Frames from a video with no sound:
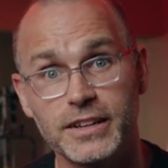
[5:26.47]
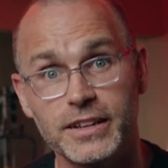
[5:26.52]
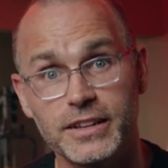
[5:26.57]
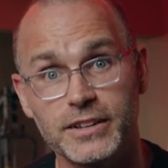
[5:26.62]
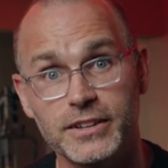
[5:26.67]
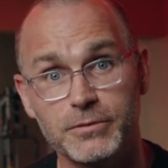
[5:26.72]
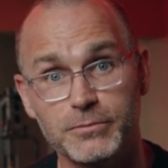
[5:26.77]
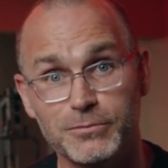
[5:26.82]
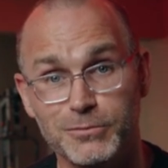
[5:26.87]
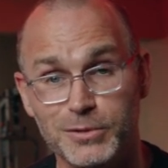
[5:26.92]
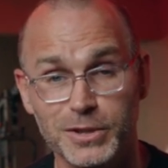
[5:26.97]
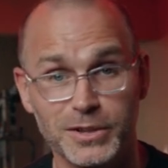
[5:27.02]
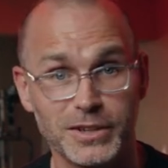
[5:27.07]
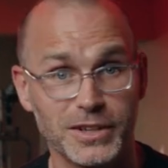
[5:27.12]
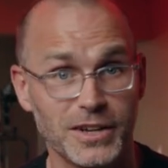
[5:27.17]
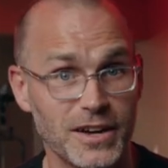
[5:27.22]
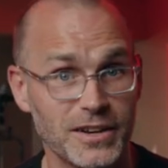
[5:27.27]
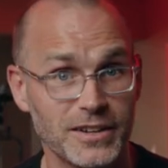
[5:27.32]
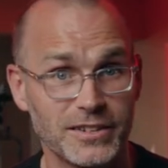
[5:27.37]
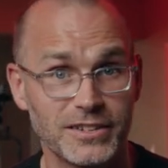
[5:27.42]
And really,
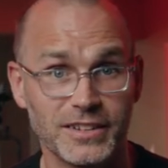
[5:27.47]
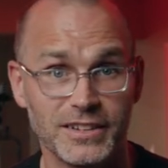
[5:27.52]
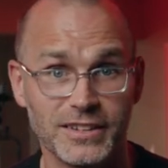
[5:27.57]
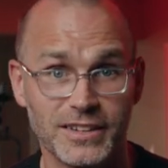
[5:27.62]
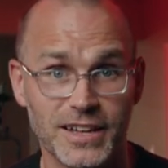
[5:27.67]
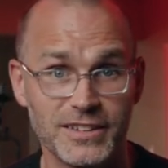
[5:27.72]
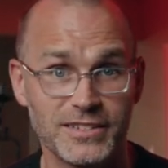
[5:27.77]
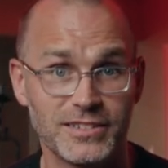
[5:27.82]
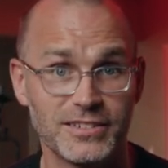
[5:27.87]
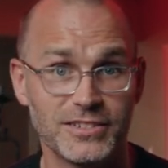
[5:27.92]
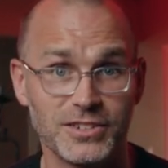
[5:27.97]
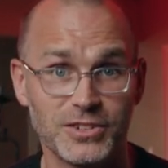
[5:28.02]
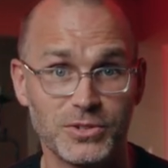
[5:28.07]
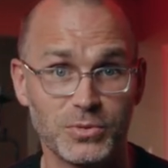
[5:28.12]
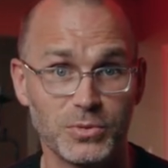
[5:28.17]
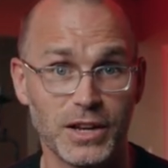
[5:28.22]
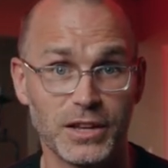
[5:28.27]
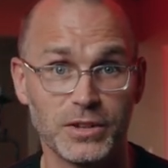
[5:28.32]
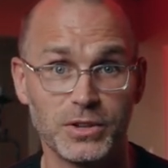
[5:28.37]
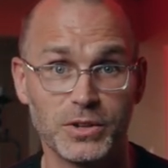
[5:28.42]
honestly, that's just
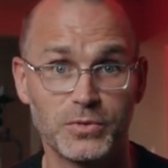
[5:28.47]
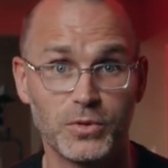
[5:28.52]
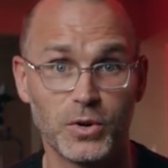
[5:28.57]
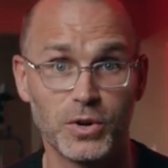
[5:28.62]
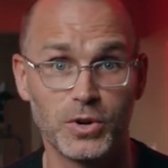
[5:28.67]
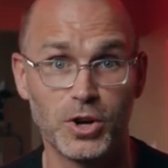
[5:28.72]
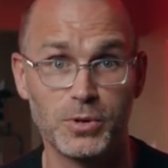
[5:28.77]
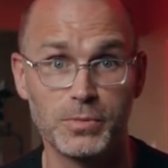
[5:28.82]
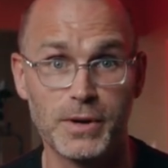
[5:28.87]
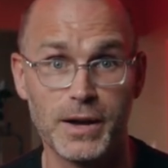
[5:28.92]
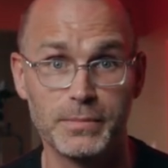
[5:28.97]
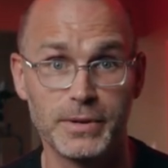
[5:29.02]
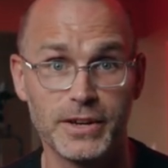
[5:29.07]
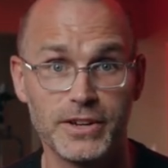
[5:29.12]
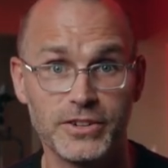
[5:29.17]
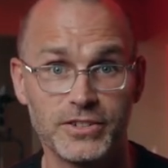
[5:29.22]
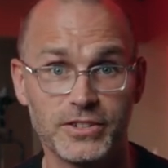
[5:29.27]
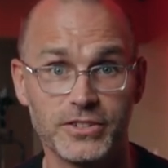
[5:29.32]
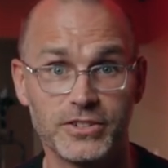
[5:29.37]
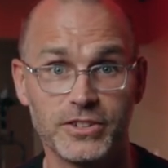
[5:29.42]
what I look for in all my
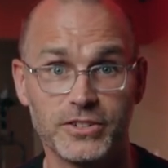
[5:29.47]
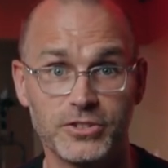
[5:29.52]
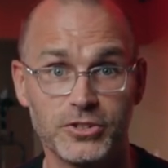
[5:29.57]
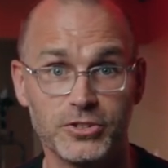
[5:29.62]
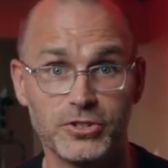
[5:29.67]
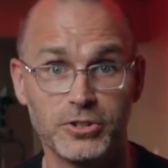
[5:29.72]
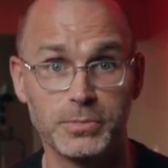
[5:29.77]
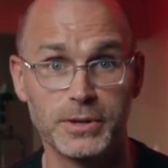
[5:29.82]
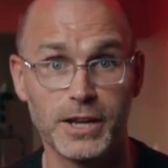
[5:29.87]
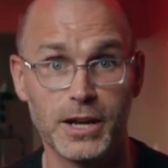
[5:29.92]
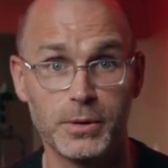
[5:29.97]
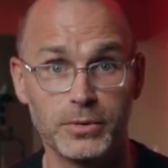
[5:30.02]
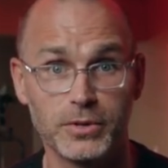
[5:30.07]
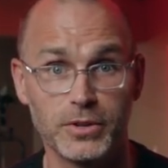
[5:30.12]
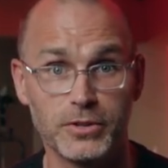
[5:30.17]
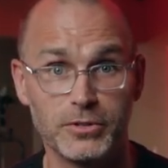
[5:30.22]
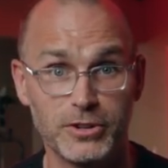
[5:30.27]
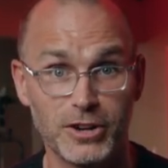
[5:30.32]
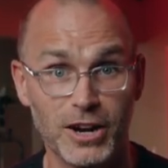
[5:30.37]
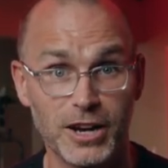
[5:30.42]
patients, is just to be able
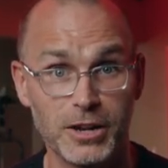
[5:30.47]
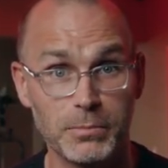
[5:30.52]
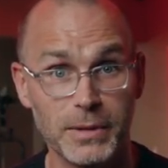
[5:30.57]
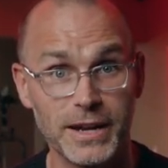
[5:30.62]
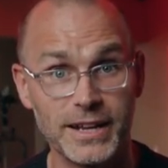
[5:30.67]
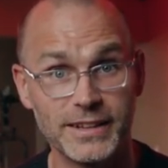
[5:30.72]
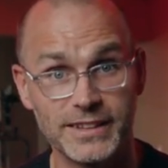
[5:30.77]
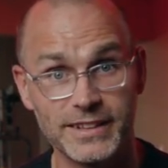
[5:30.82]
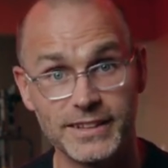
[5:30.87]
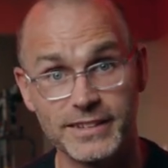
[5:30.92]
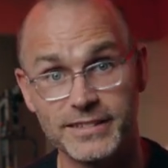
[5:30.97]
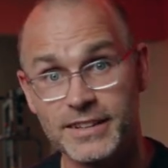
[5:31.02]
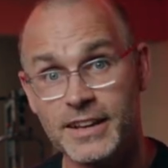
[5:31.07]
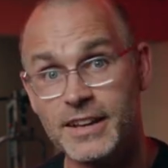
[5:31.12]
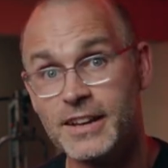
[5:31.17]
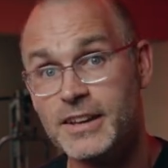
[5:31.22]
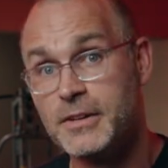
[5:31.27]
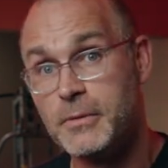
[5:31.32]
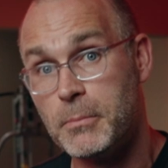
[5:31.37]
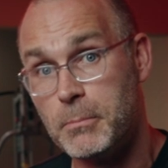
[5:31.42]
to try to make these
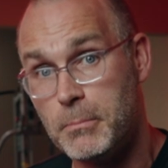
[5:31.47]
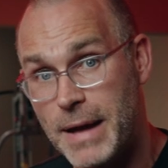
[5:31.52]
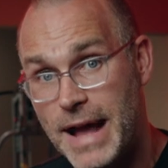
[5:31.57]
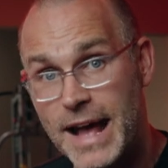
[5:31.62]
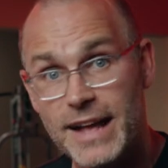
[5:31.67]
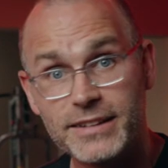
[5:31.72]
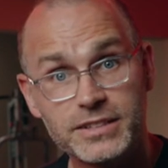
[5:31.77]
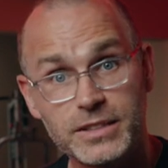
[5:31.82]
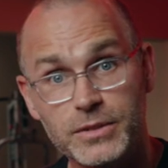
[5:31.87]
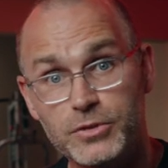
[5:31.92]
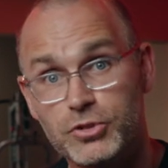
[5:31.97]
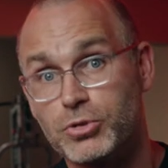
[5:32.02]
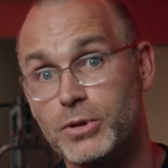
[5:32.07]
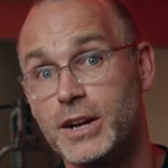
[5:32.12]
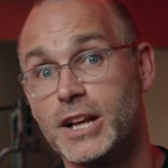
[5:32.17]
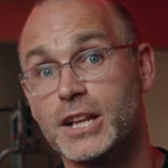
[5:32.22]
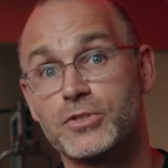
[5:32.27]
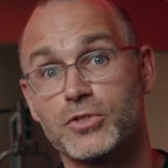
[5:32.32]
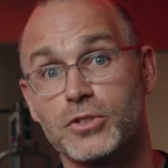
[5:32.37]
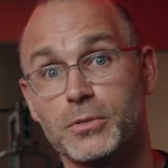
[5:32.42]
massive
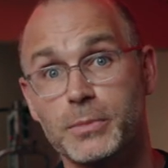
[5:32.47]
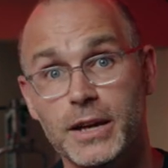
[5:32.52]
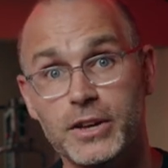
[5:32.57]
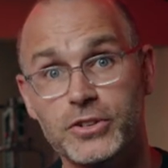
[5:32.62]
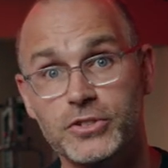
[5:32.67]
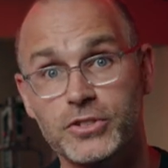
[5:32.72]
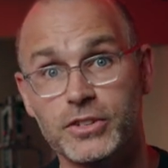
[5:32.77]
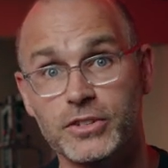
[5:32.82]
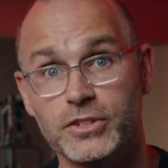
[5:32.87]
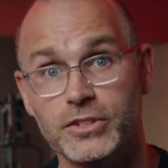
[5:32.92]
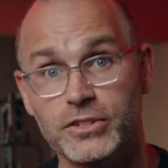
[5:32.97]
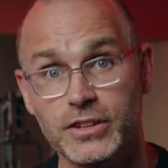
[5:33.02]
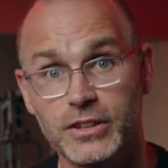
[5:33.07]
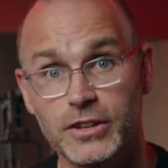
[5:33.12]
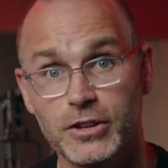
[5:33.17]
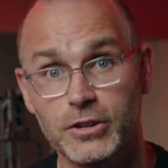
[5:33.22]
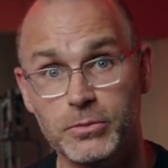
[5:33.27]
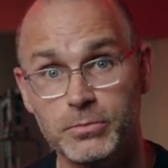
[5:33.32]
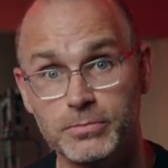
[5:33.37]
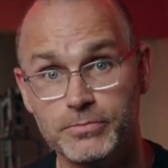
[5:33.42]
transformations
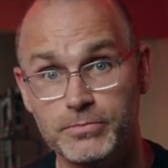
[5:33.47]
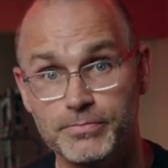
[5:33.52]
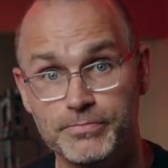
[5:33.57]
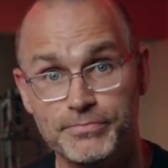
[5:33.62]
and then